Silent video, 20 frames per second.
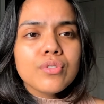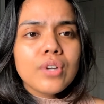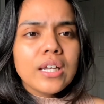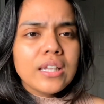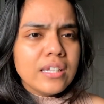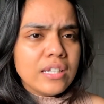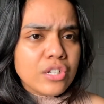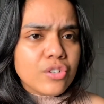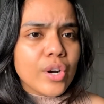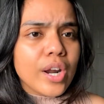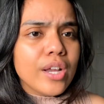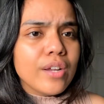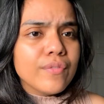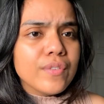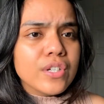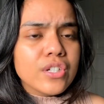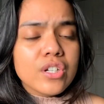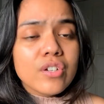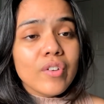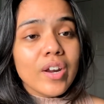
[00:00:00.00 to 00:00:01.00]
I think, trial
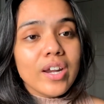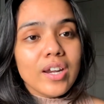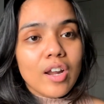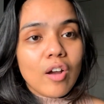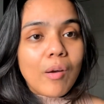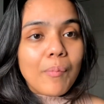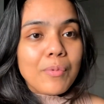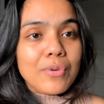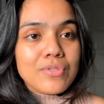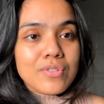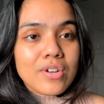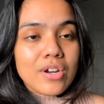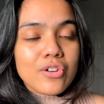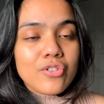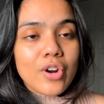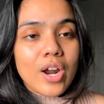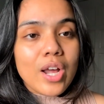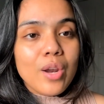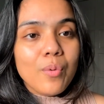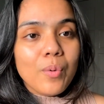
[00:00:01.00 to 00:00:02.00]
version. Right now I'm using the
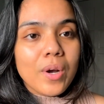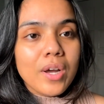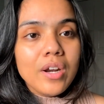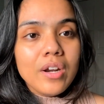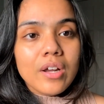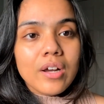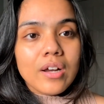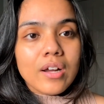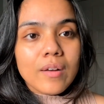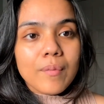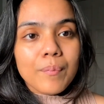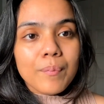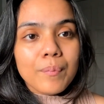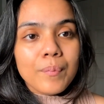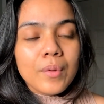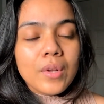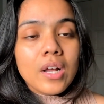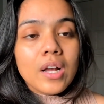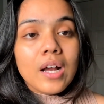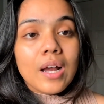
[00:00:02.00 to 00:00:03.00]
trial one.
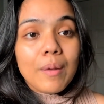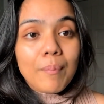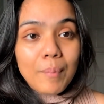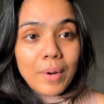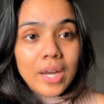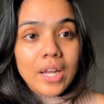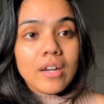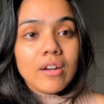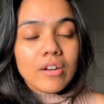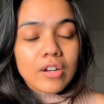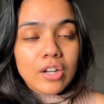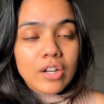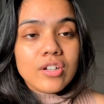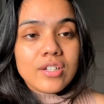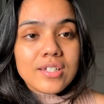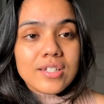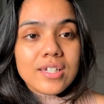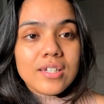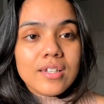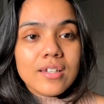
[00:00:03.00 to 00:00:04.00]
I might
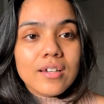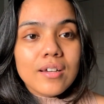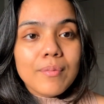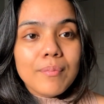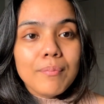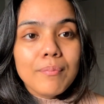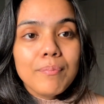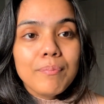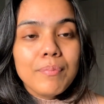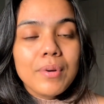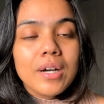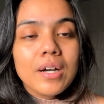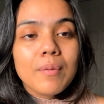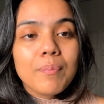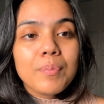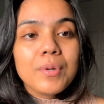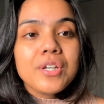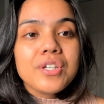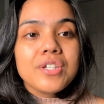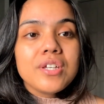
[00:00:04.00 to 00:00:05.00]
consider
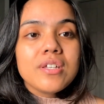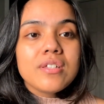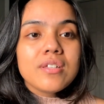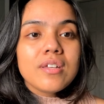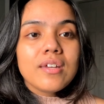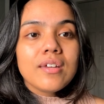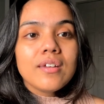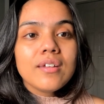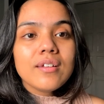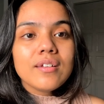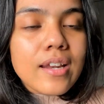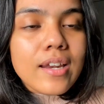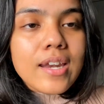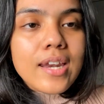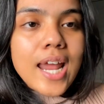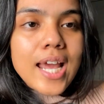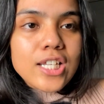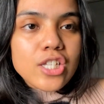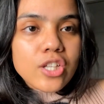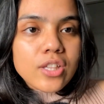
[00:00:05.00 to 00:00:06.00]
purchasing it.
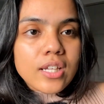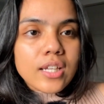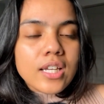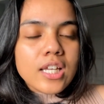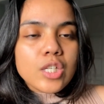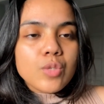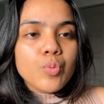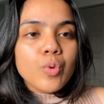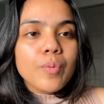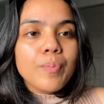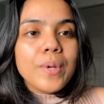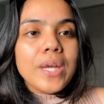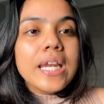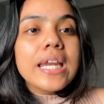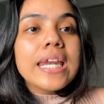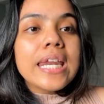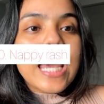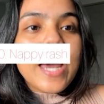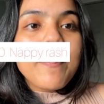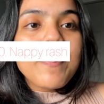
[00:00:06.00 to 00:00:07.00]
Next on the list would be
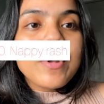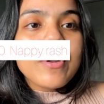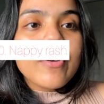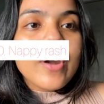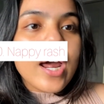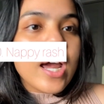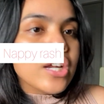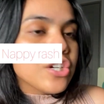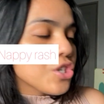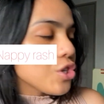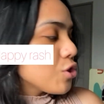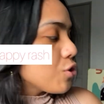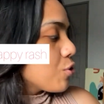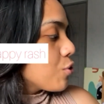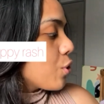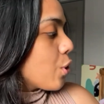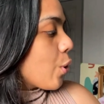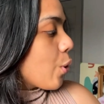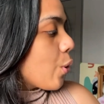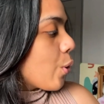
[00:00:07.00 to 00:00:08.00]
nappy rash.
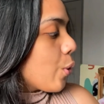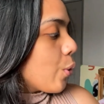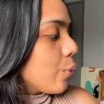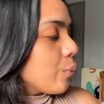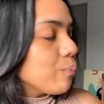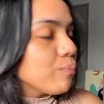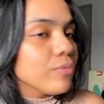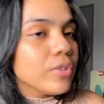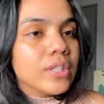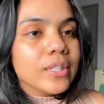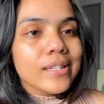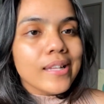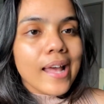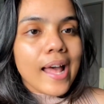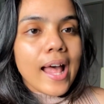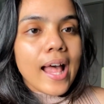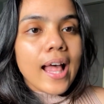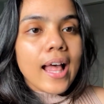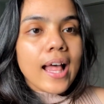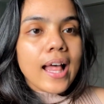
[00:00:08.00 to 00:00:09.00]
So
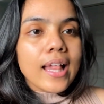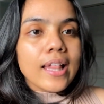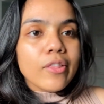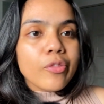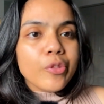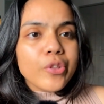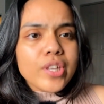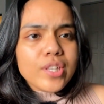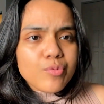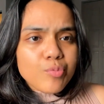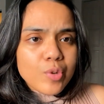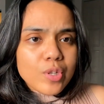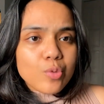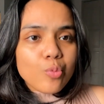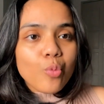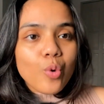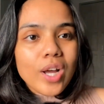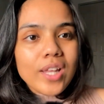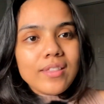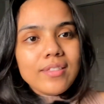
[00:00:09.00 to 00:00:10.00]
yeah, this was
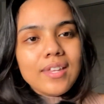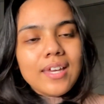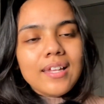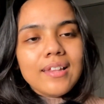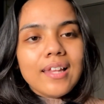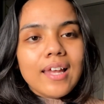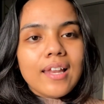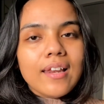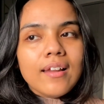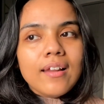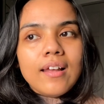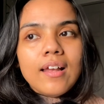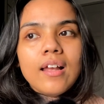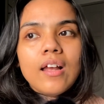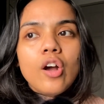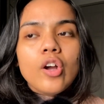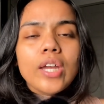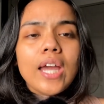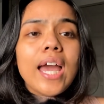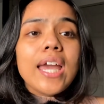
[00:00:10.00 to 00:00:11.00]
one thing that,
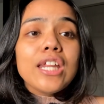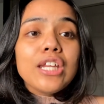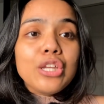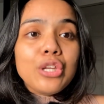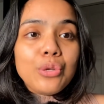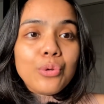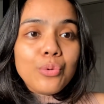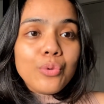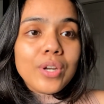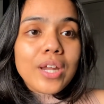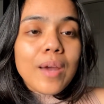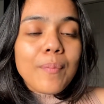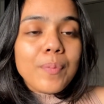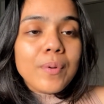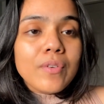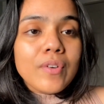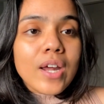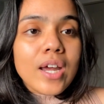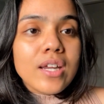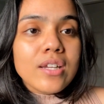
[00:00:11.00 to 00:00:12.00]
okay, I knew
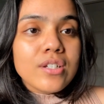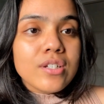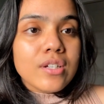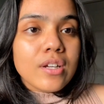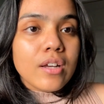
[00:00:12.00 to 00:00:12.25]
nappy rash